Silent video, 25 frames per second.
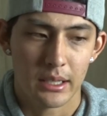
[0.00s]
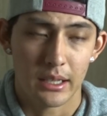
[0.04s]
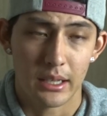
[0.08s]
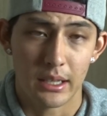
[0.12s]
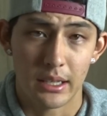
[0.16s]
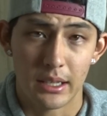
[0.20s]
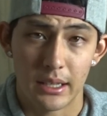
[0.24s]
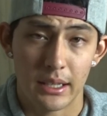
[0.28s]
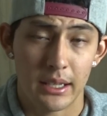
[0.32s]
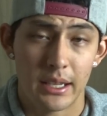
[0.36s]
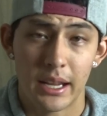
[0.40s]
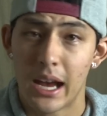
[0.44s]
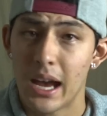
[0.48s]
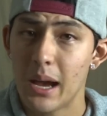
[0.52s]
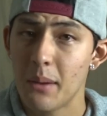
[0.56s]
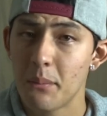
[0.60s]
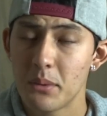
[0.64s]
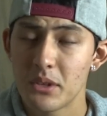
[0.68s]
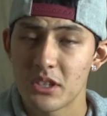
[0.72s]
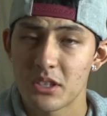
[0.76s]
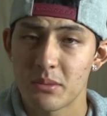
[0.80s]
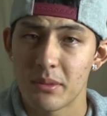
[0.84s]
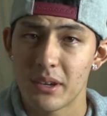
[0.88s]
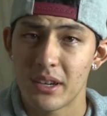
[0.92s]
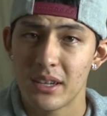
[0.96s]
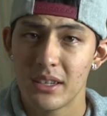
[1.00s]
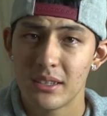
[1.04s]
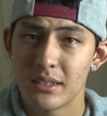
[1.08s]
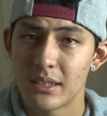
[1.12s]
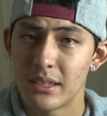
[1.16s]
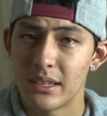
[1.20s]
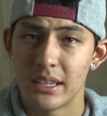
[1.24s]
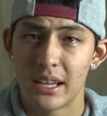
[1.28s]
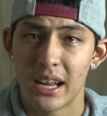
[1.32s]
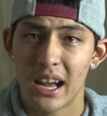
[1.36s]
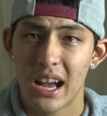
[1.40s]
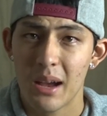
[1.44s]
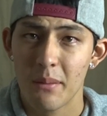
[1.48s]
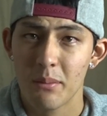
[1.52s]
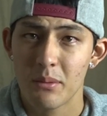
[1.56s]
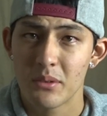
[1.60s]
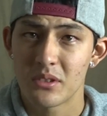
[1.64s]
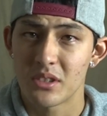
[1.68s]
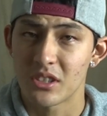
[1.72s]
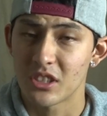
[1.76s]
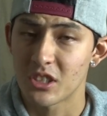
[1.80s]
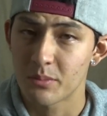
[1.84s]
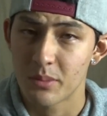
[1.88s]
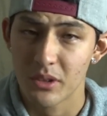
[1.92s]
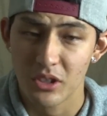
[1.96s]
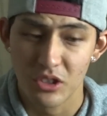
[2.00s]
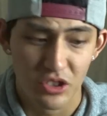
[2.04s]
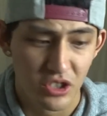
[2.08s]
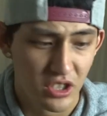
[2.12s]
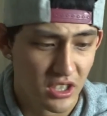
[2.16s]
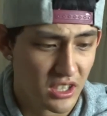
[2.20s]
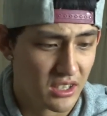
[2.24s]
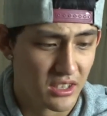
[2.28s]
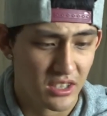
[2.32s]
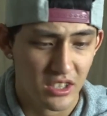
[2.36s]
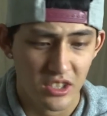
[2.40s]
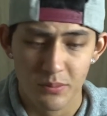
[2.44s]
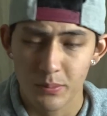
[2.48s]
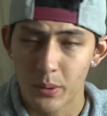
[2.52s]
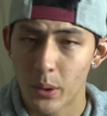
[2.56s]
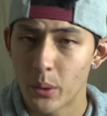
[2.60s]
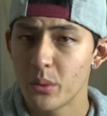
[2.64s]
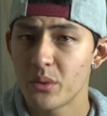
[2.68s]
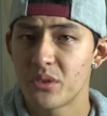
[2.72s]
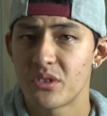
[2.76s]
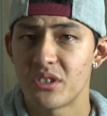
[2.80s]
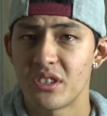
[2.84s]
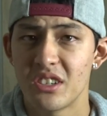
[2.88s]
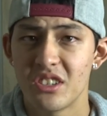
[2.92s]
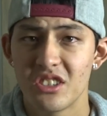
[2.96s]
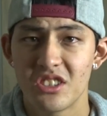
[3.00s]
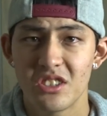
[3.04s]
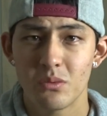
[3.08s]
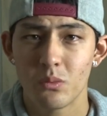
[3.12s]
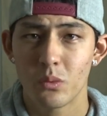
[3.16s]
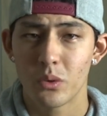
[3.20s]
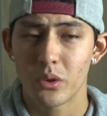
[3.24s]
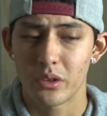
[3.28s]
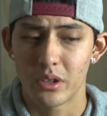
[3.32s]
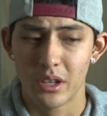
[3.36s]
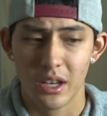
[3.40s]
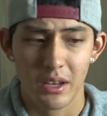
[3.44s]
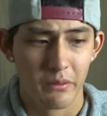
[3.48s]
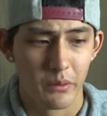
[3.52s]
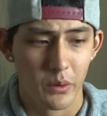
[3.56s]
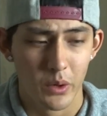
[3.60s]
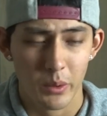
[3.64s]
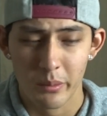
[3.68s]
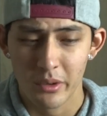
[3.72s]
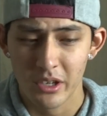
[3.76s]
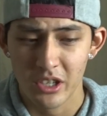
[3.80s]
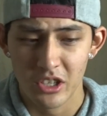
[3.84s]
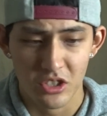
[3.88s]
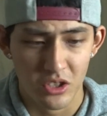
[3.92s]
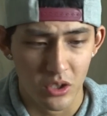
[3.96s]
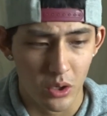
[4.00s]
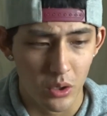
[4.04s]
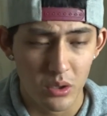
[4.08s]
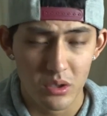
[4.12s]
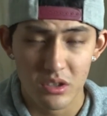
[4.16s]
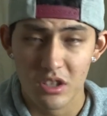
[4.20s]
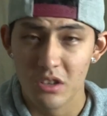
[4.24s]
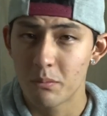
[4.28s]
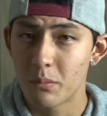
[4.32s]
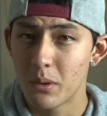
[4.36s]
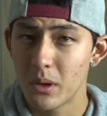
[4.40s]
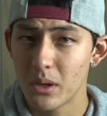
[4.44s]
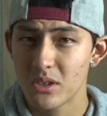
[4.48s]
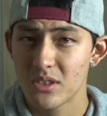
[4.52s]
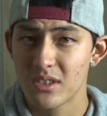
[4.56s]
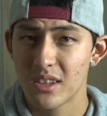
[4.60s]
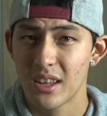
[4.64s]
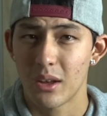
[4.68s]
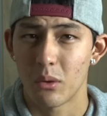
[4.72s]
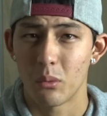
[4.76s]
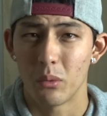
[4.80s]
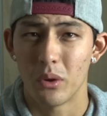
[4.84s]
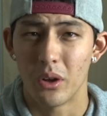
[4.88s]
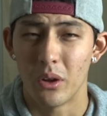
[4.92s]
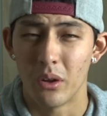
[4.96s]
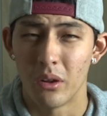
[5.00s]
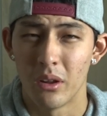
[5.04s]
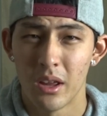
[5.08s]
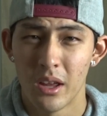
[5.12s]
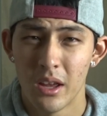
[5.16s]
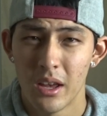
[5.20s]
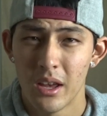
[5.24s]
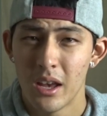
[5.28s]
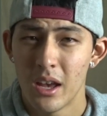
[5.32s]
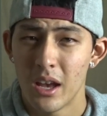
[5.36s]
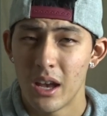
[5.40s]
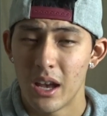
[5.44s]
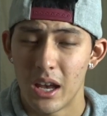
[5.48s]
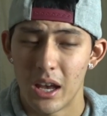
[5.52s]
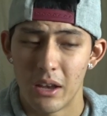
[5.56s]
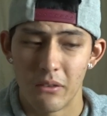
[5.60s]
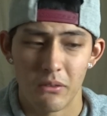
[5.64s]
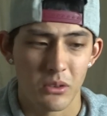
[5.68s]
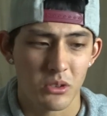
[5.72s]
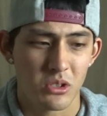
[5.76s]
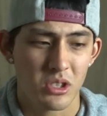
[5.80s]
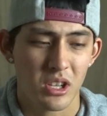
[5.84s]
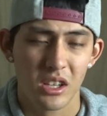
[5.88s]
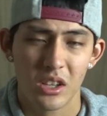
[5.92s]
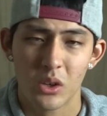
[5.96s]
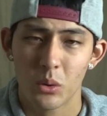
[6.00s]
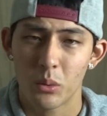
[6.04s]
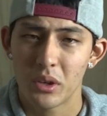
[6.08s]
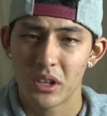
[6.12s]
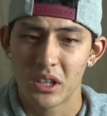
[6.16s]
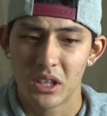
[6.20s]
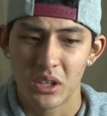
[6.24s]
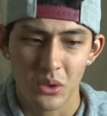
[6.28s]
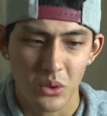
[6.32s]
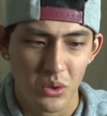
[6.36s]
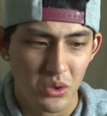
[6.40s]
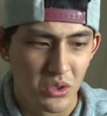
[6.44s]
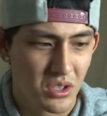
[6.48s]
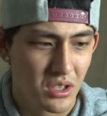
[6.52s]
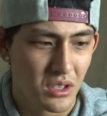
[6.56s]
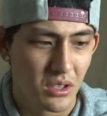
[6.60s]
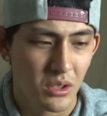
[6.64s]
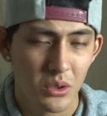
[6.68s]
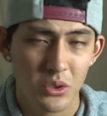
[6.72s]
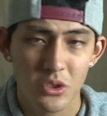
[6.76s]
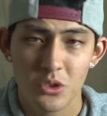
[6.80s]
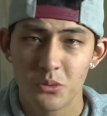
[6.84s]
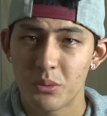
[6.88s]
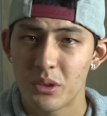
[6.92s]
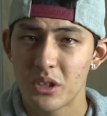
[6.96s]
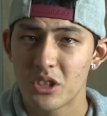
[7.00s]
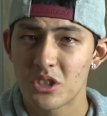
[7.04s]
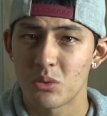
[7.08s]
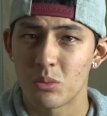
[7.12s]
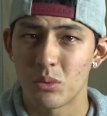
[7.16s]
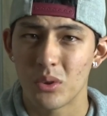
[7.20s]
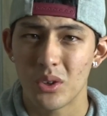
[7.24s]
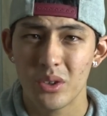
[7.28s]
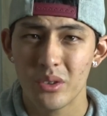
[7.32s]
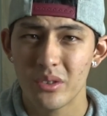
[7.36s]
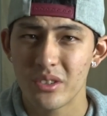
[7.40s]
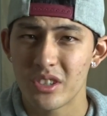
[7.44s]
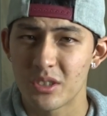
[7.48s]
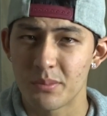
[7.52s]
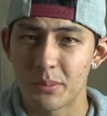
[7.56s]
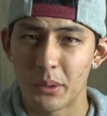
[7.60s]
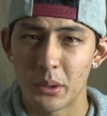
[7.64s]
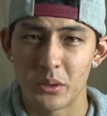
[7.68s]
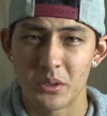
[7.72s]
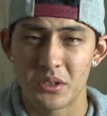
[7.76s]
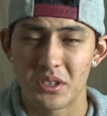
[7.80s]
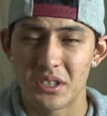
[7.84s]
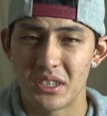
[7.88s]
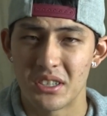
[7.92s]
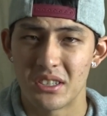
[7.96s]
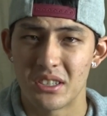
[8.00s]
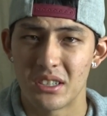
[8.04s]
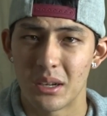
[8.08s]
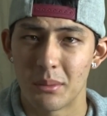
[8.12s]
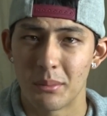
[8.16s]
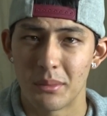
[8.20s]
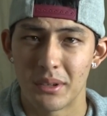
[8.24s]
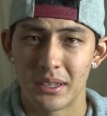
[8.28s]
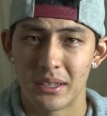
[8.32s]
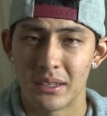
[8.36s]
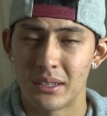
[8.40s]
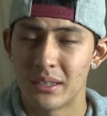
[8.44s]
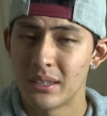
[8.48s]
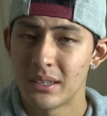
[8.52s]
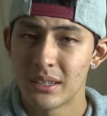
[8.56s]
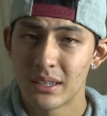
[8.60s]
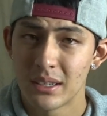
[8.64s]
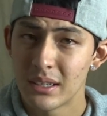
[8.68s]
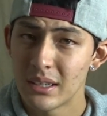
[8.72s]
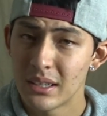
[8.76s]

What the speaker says: it happens, man. It happens, especially in this postseason where not very many starters have pitched that well. If you take away Houston, who's pitched well in this postseason? I mean,